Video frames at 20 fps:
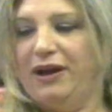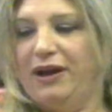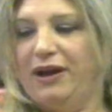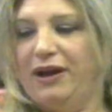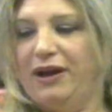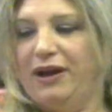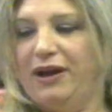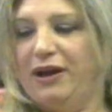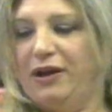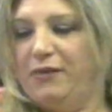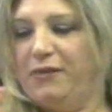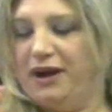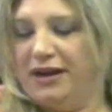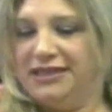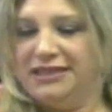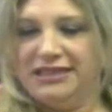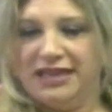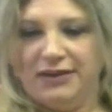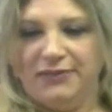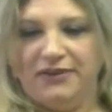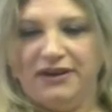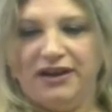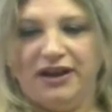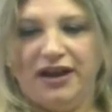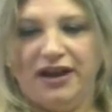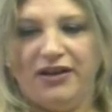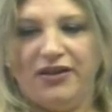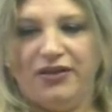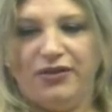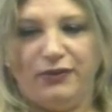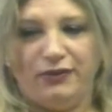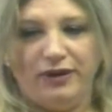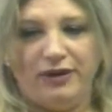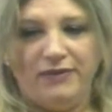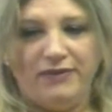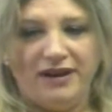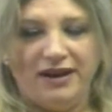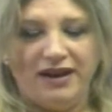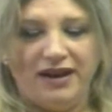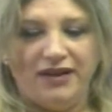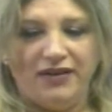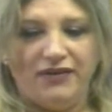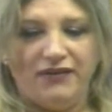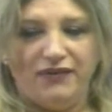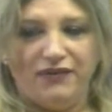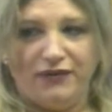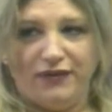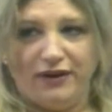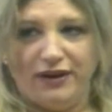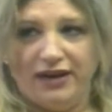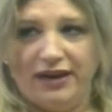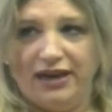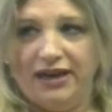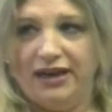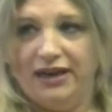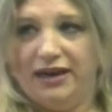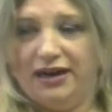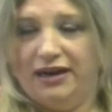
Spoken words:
away on my segment a 30-minute free